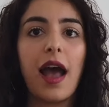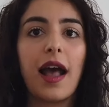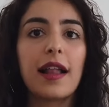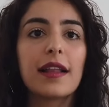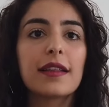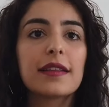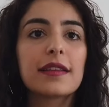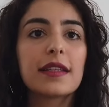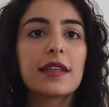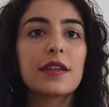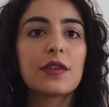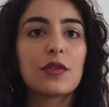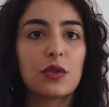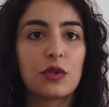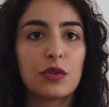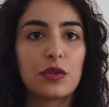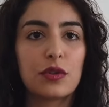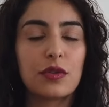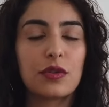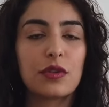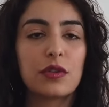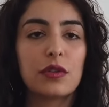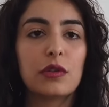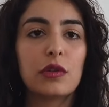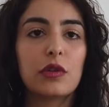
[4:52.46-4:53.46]
healthy
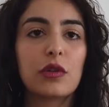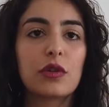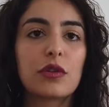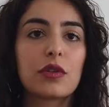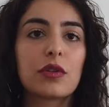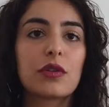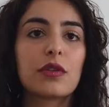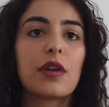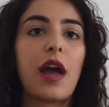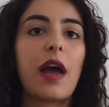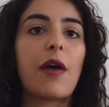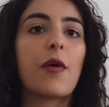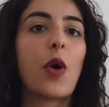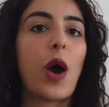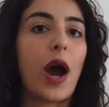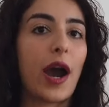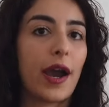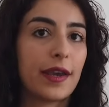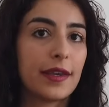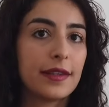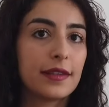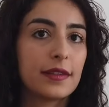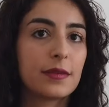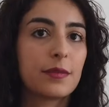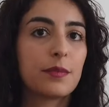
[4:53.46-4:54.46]
roots look
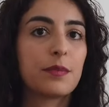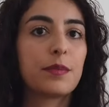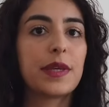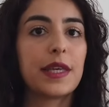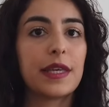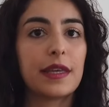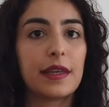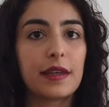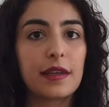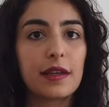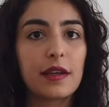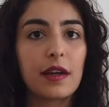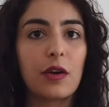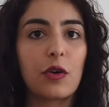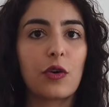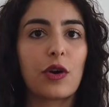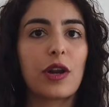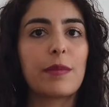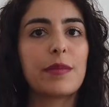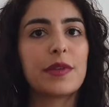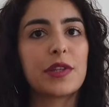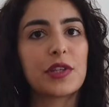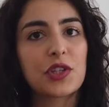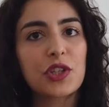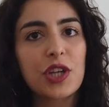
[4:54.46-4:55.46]
white, pink or
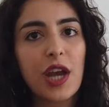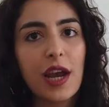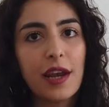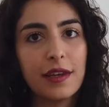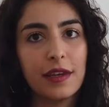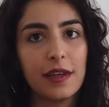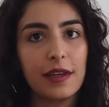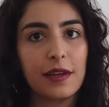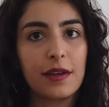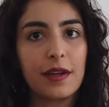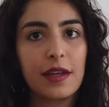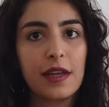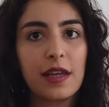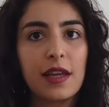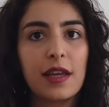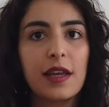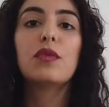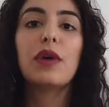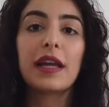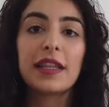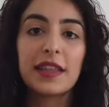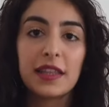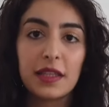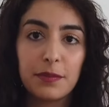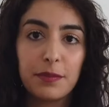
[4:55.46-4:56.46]
a bit shiny.
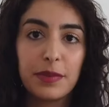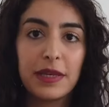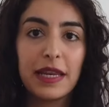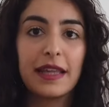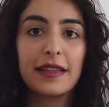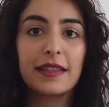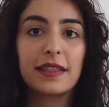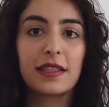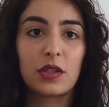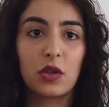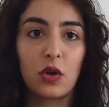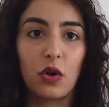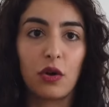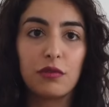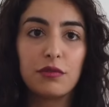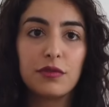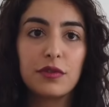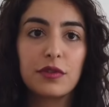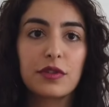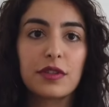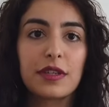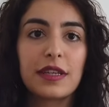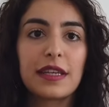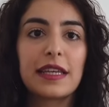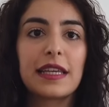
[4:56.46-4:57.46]
When the plant grows,
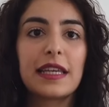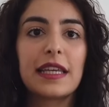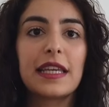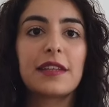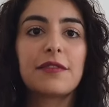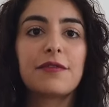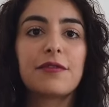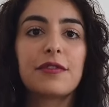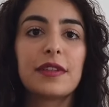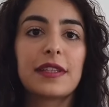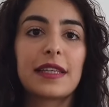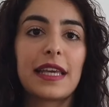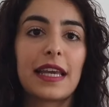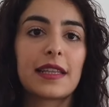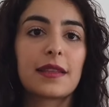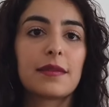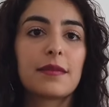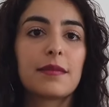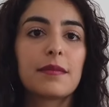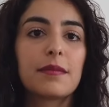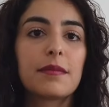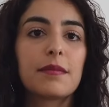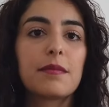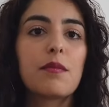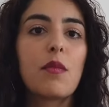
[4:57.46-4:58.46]
it will get
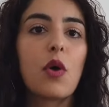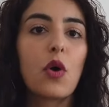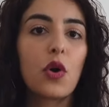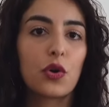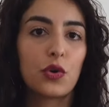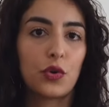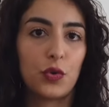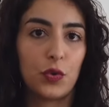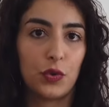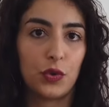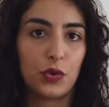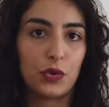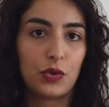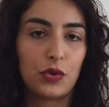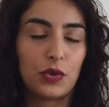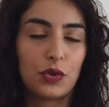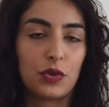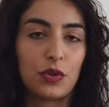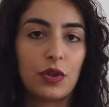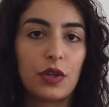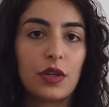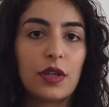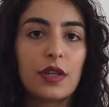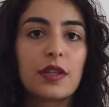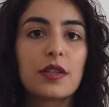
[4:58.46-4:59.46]
more roots.
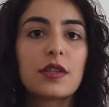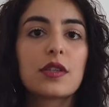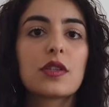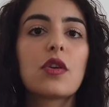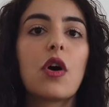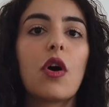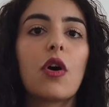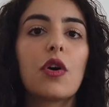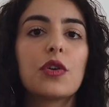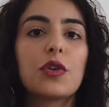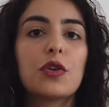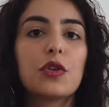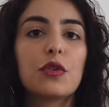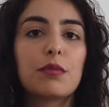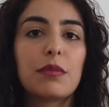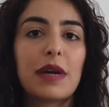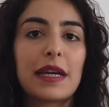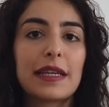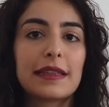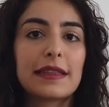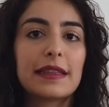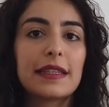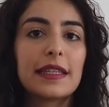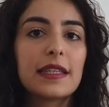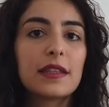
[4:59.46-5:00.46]
so you
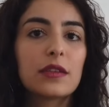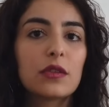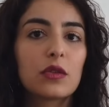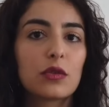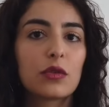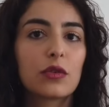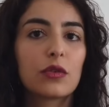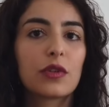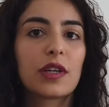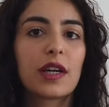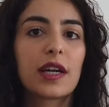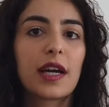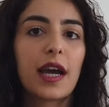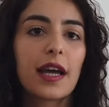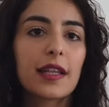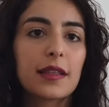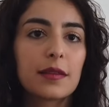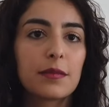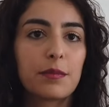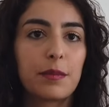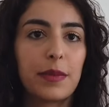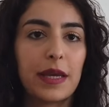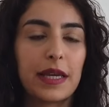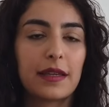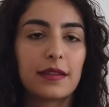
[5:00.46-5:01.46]
might need to
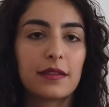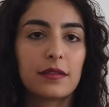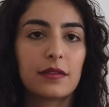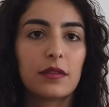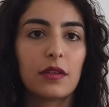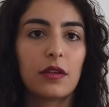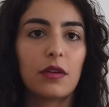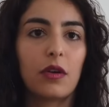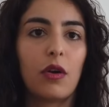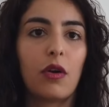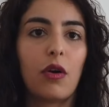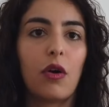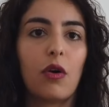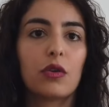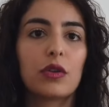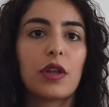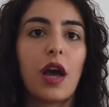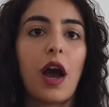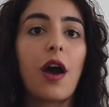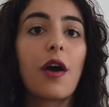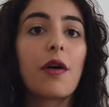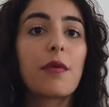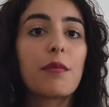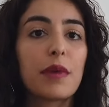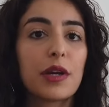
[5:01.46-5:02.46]
cut back on
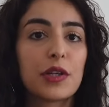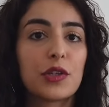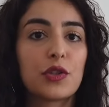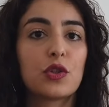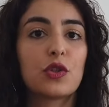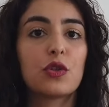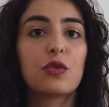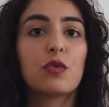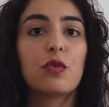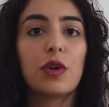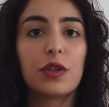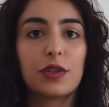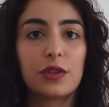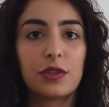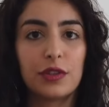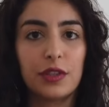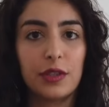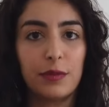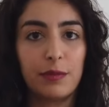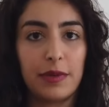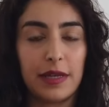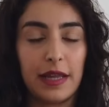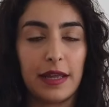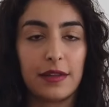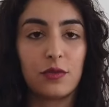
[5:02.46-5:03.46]
how much you water
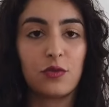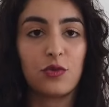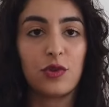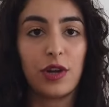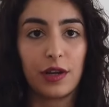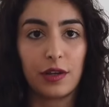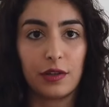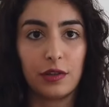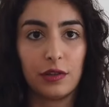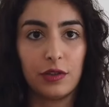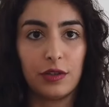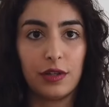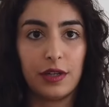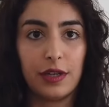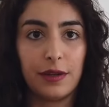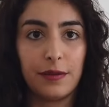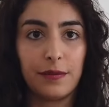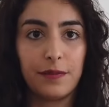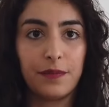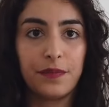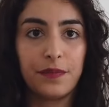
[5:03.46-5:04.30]
the plant regularly.